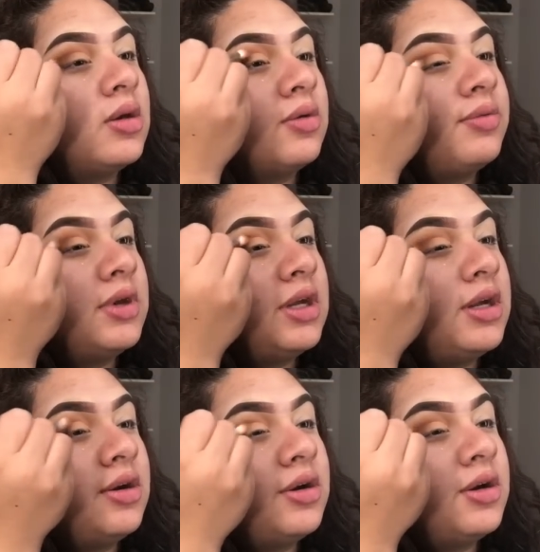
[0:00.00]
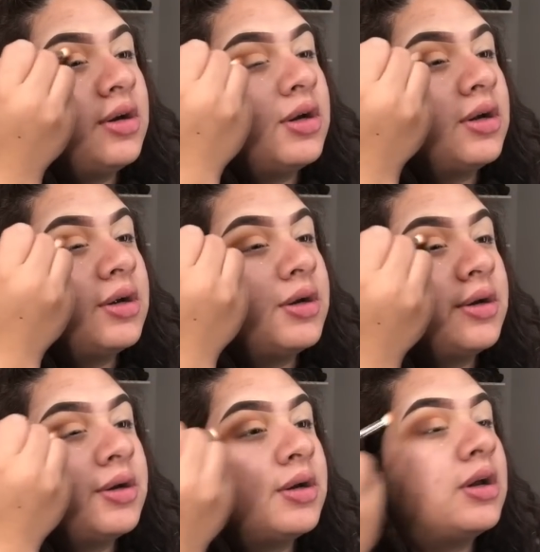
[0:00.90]
over here
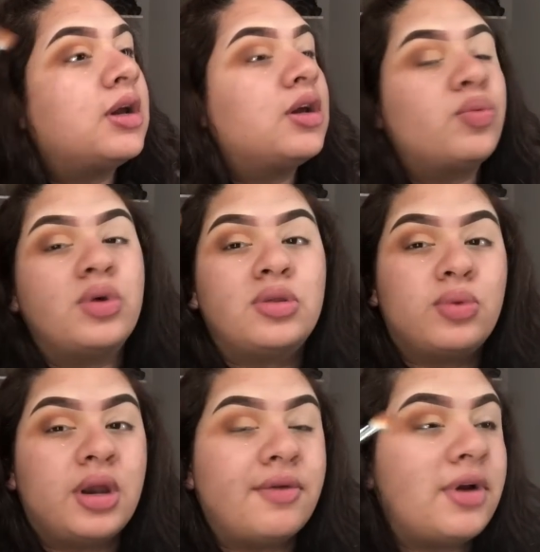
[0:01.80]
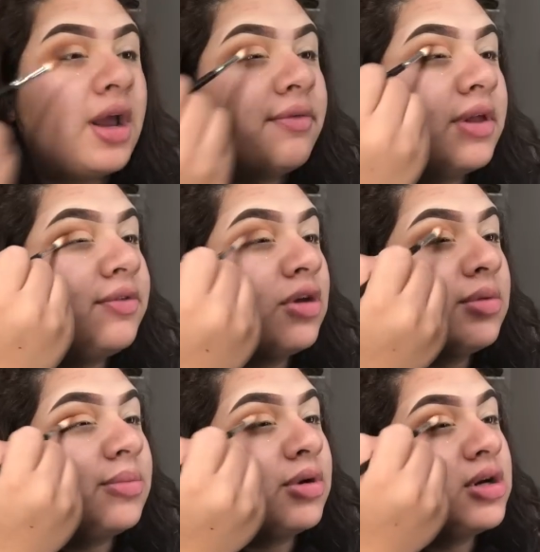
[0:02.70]
with whatever I have left on
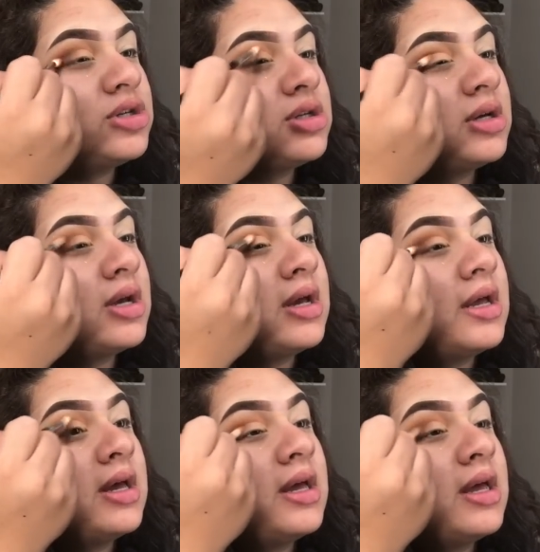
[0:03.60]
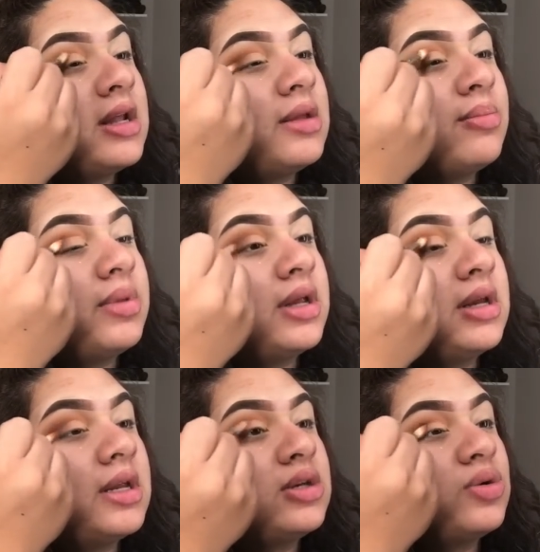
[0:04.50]
my brush, and then
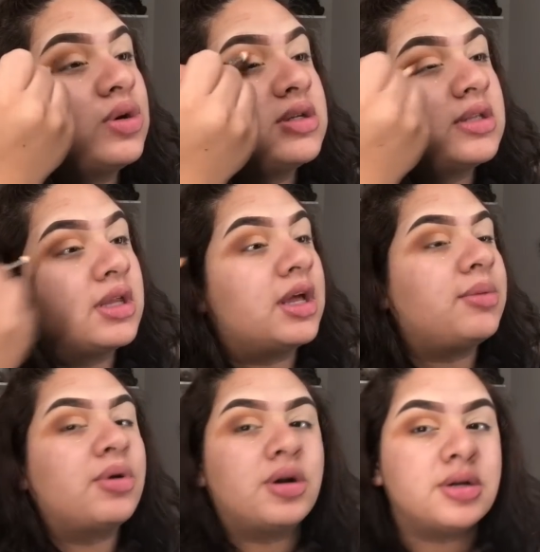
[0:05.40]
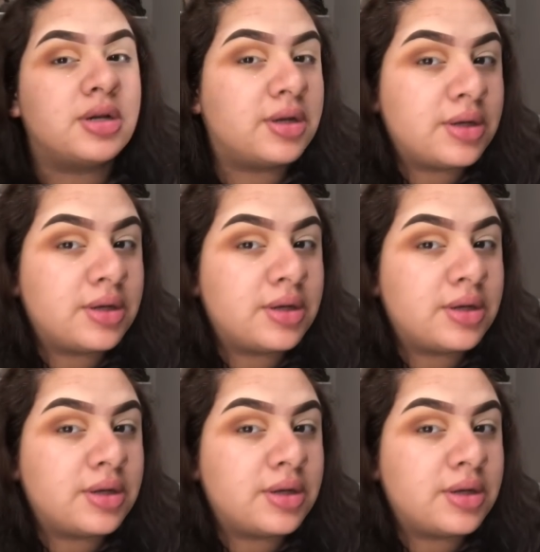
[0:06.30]
blend it towards the light part.